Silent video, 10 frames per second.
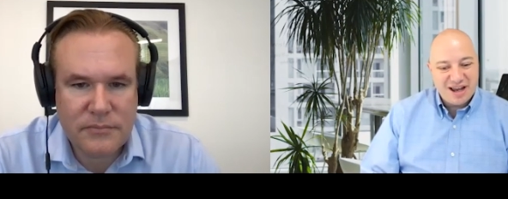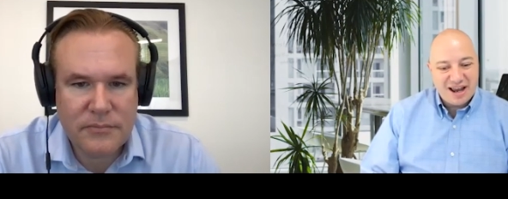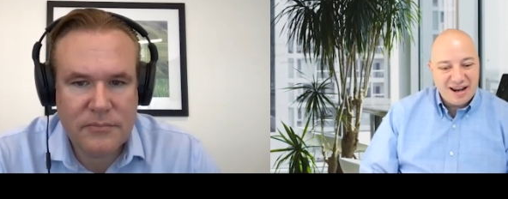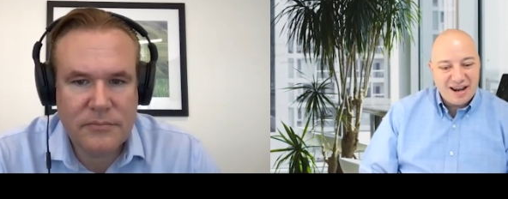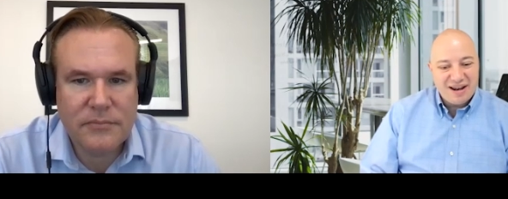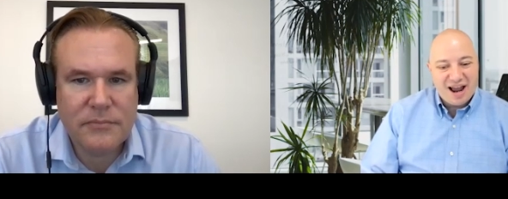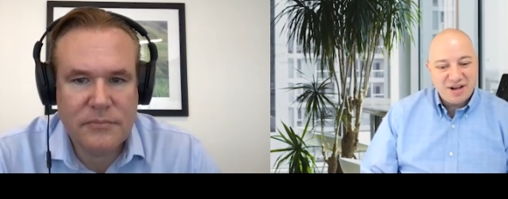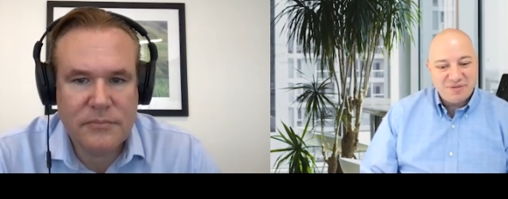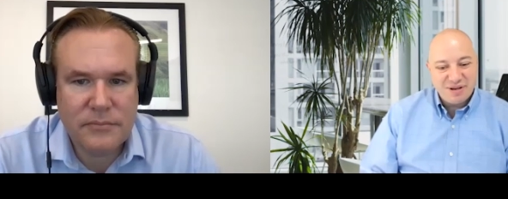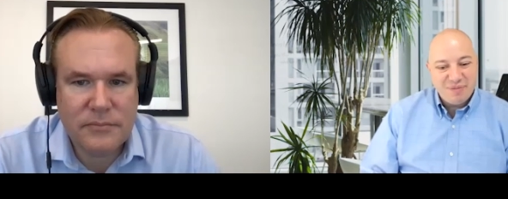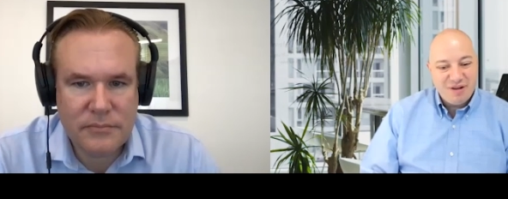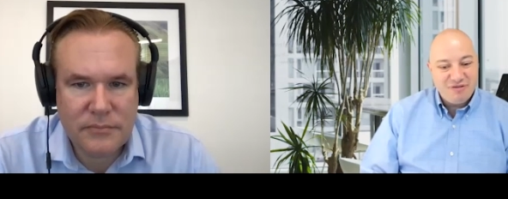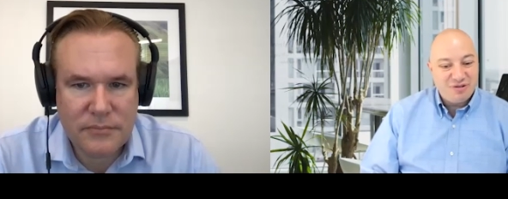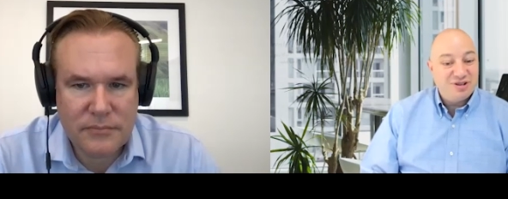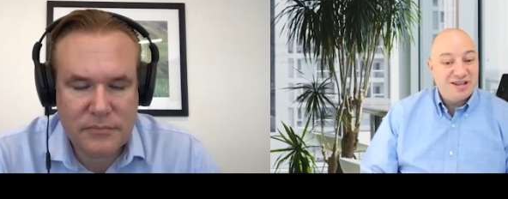Speaker 1: And, and actually, my
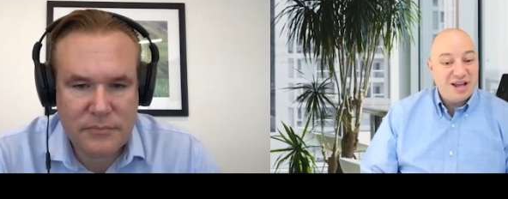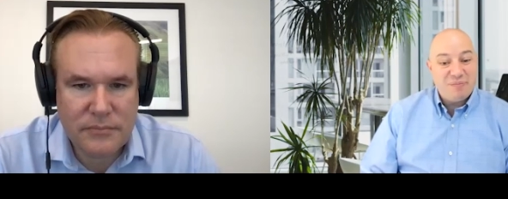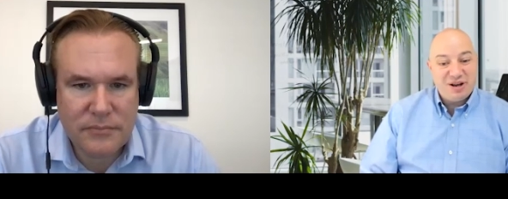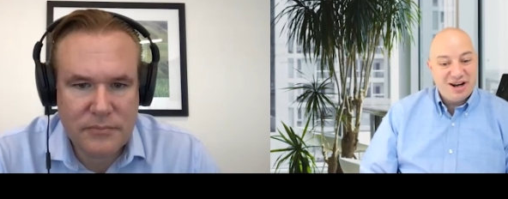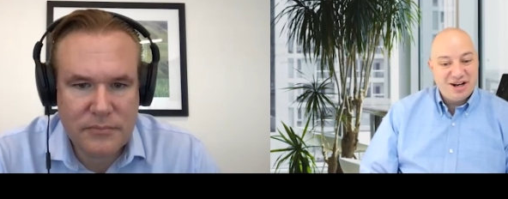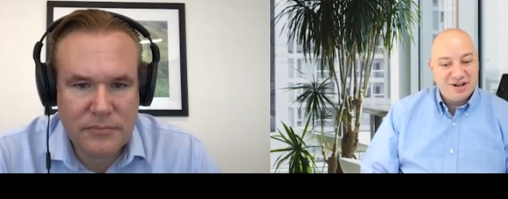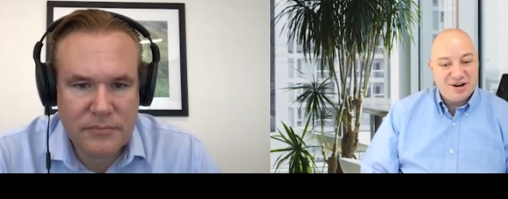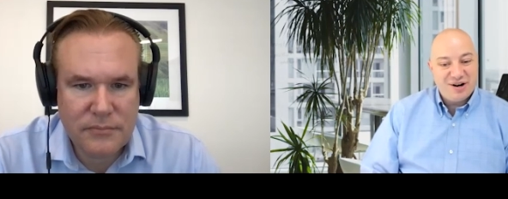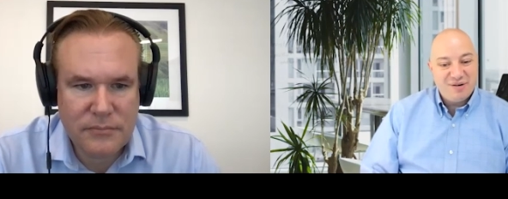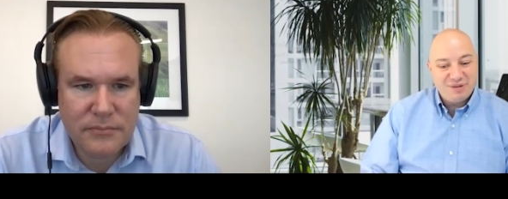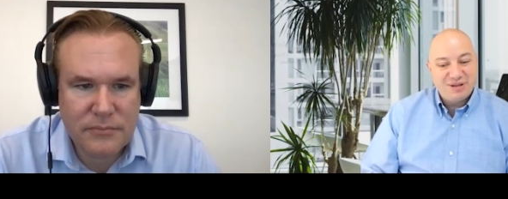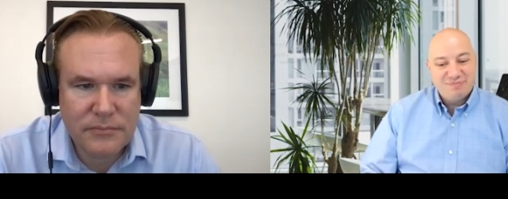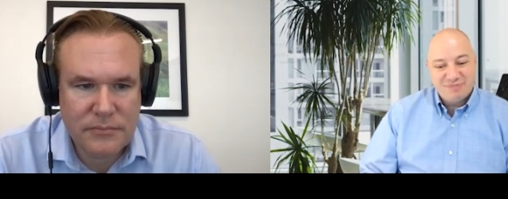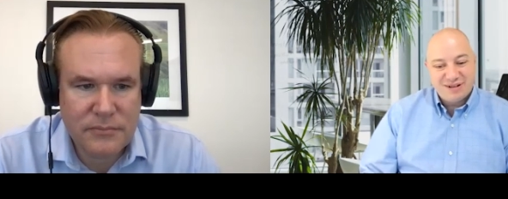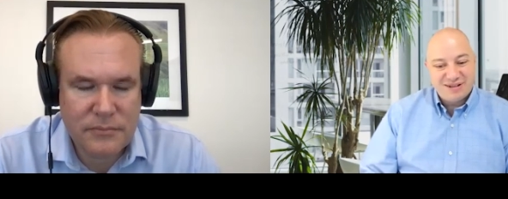first step in HR,
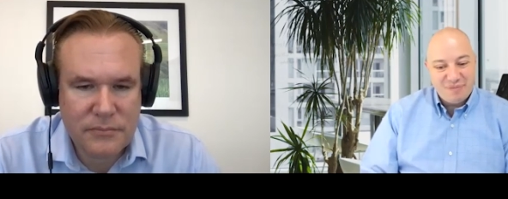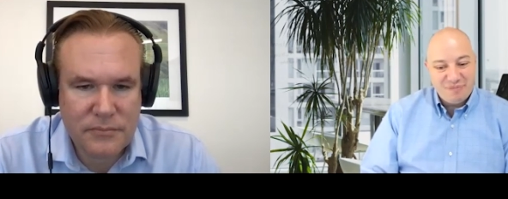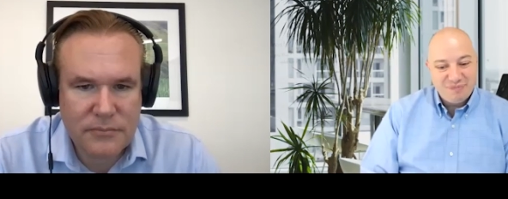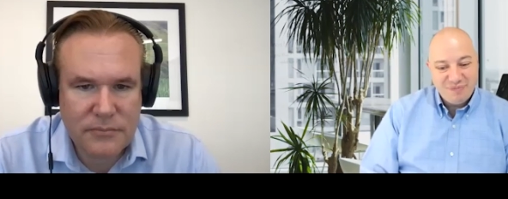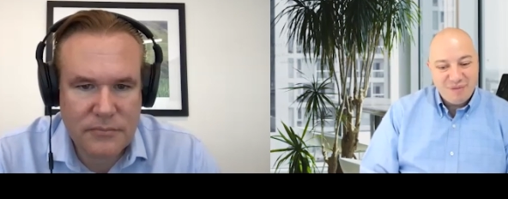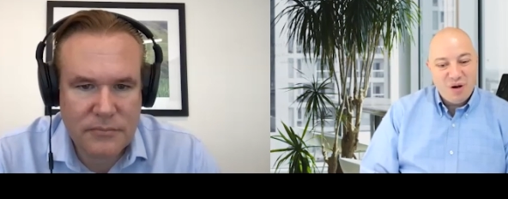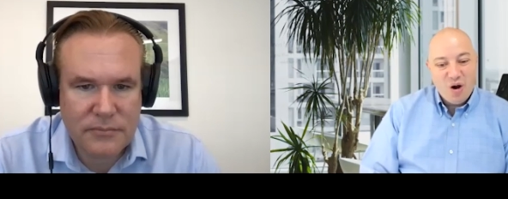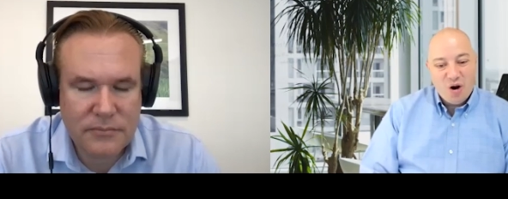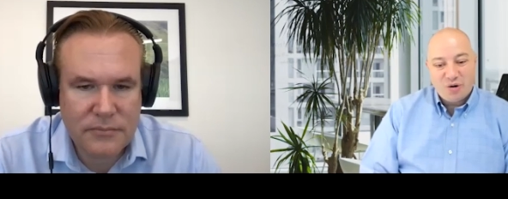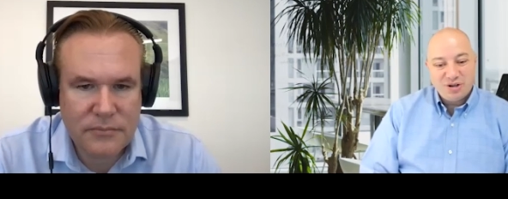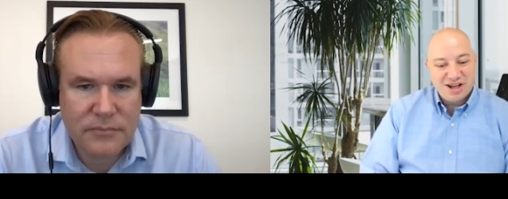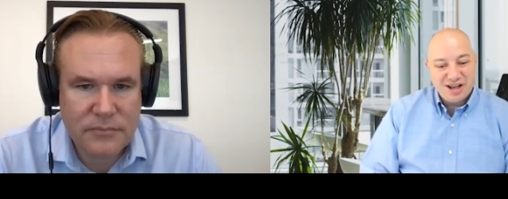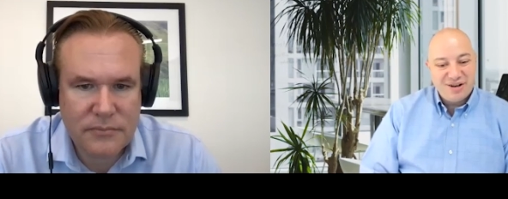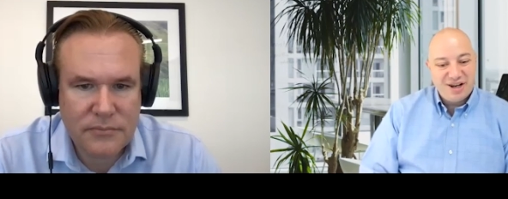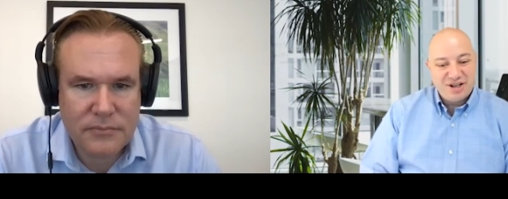because I'm
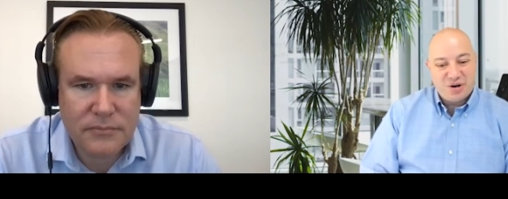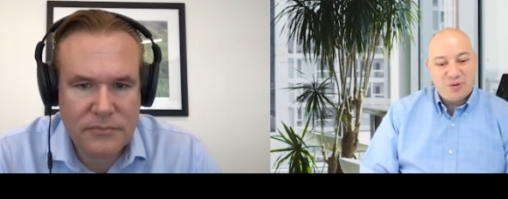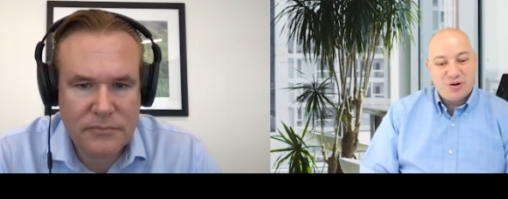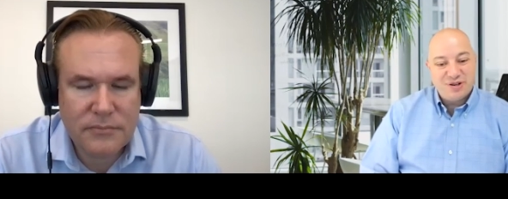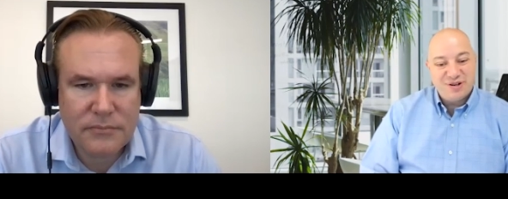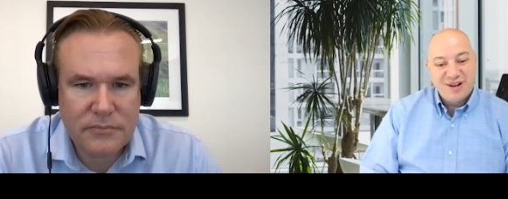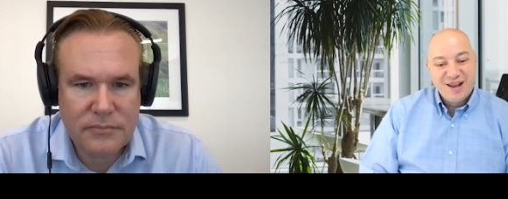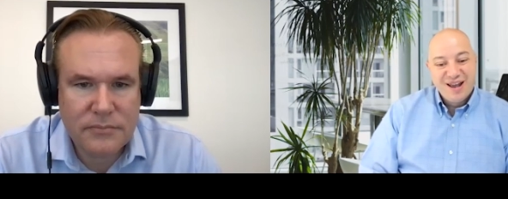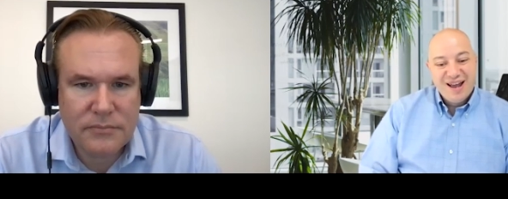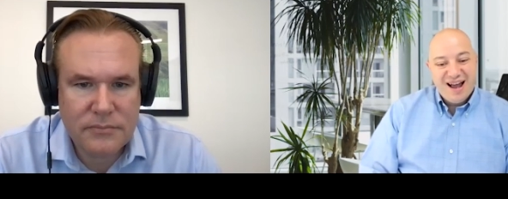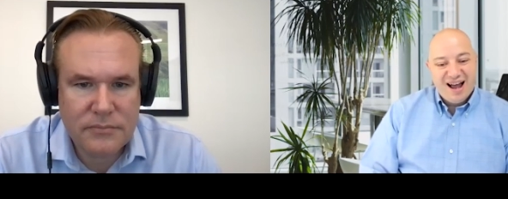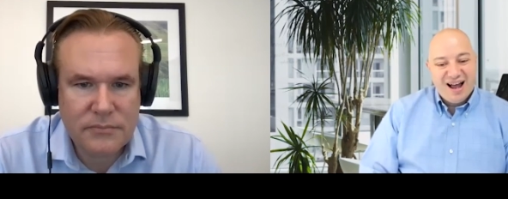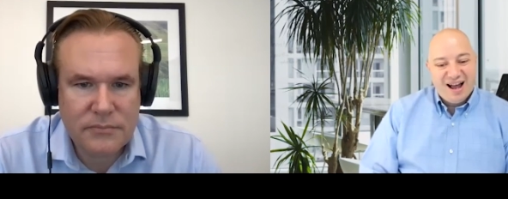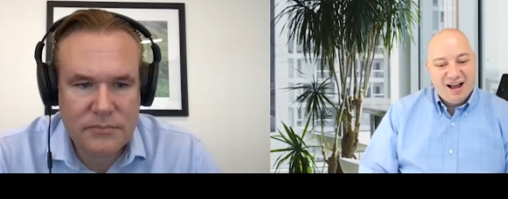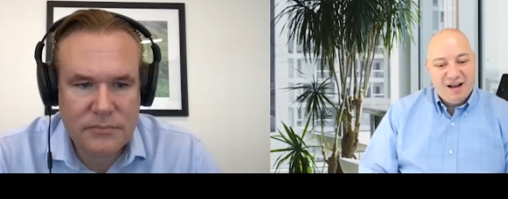originally an HR person,
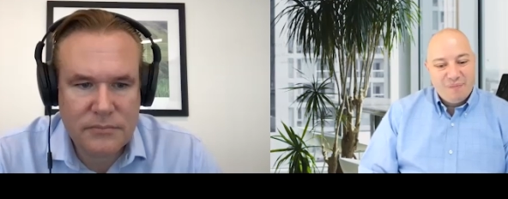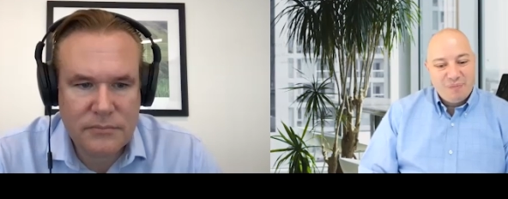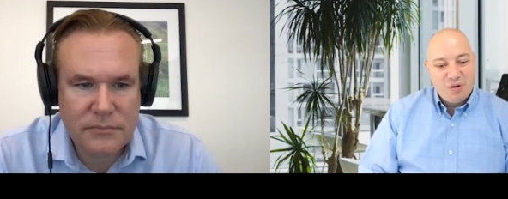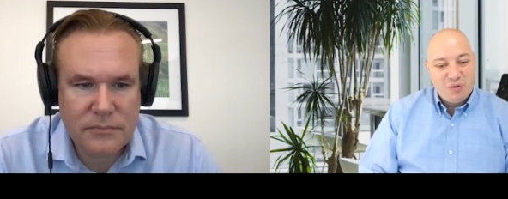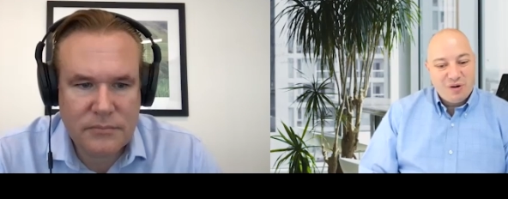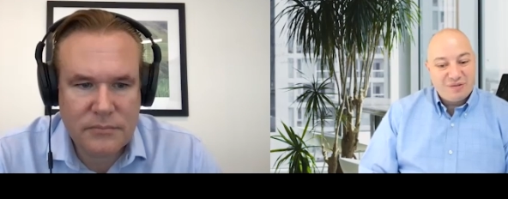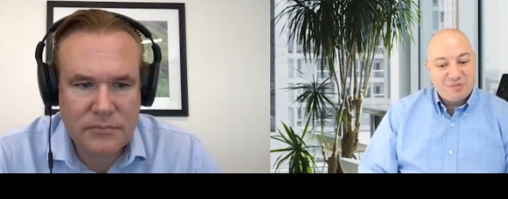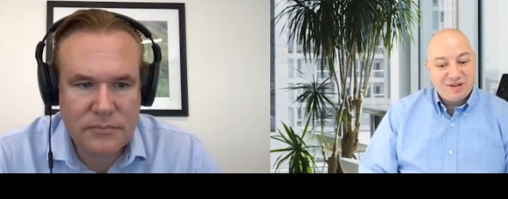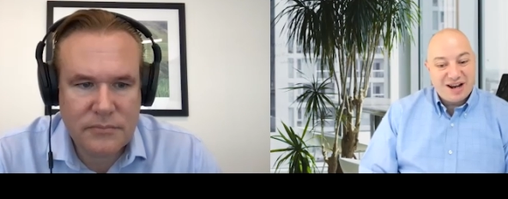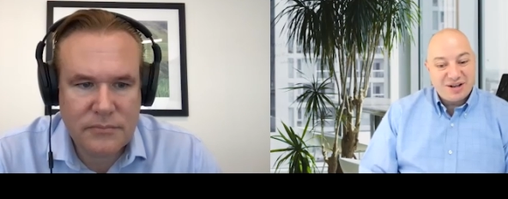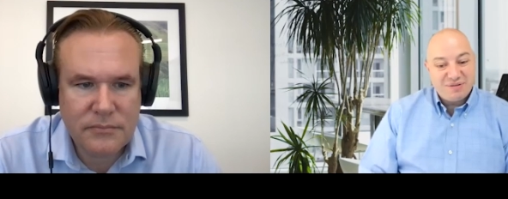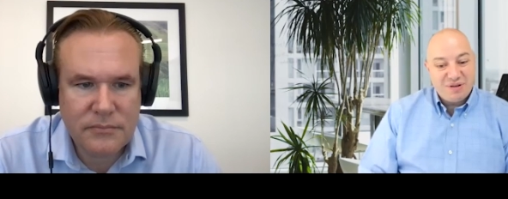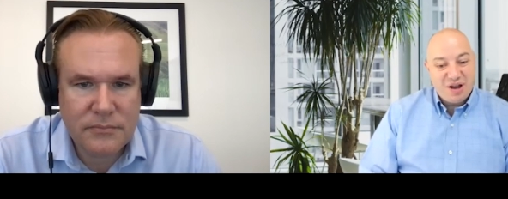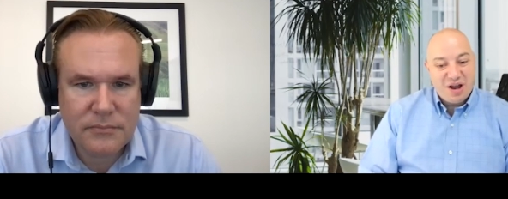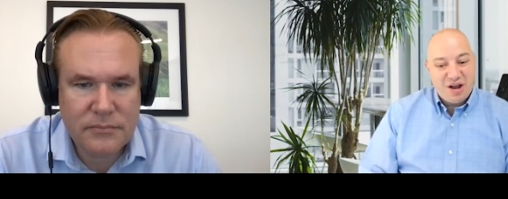um, was, was like
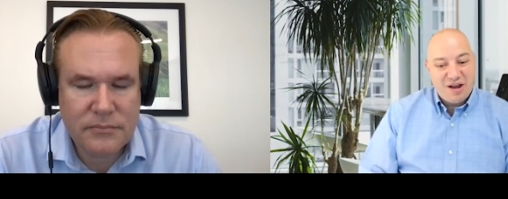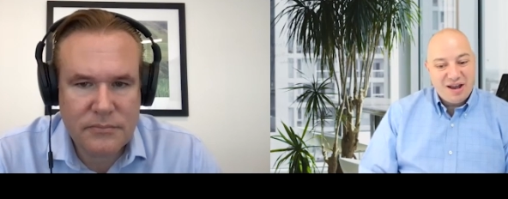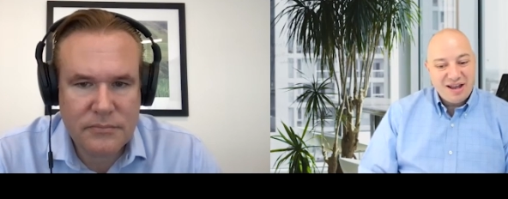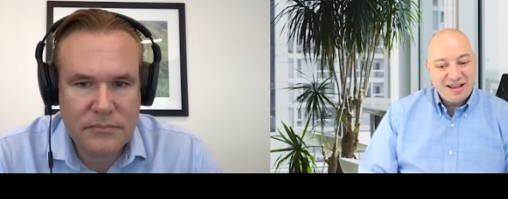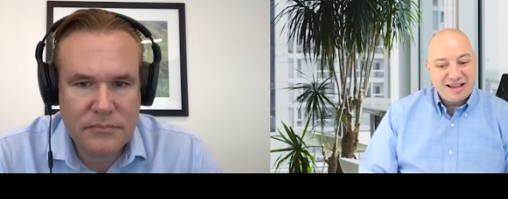uh,